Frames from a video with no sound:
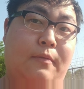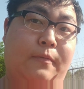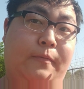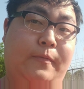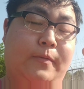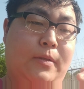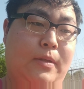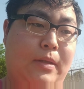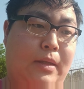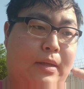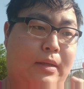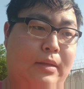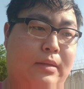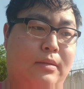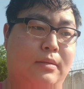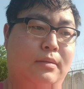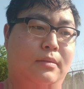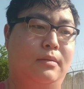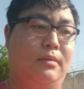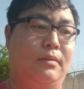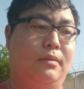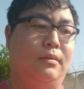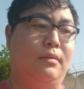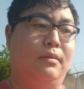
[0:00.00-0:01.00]
for like
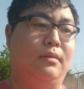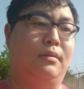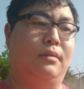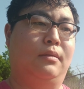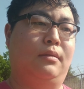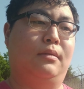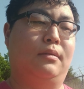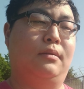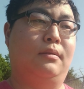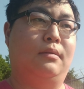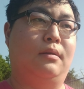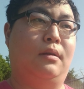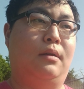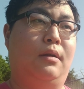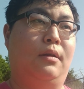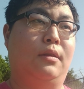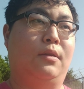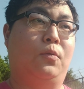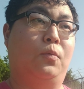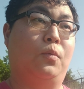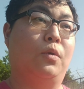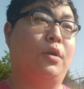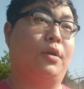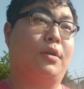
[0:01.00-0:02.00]
all
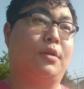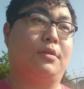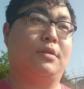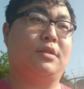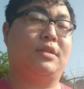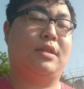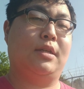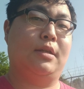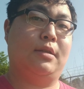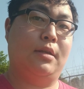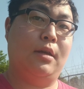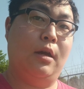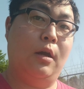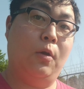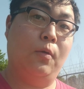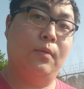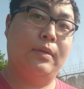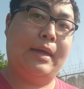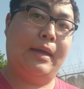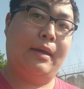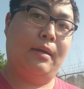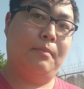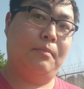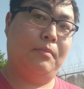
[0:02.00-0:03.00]
the workers to know
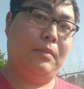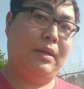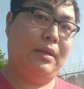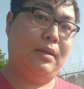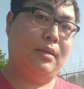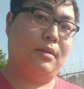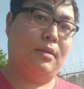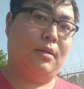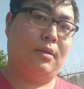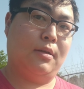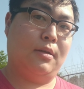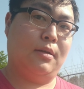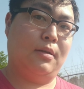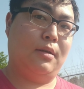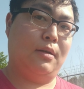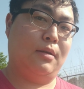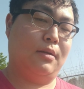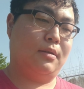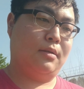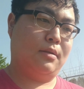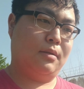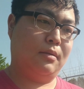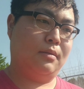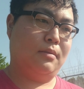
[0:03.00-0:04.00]
that me and her
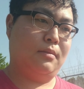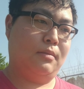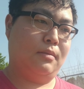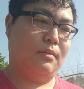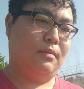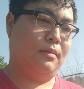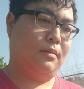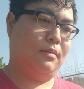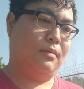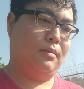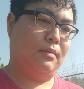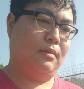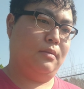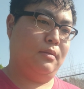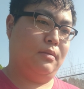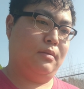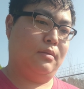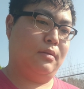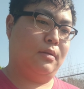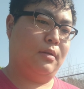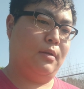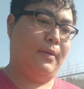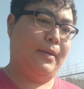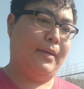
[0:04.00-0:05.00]
are
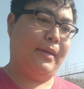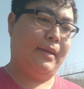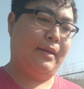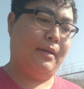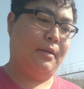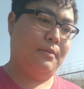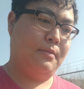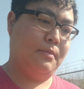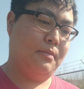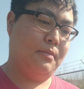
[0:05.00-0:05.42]
going out,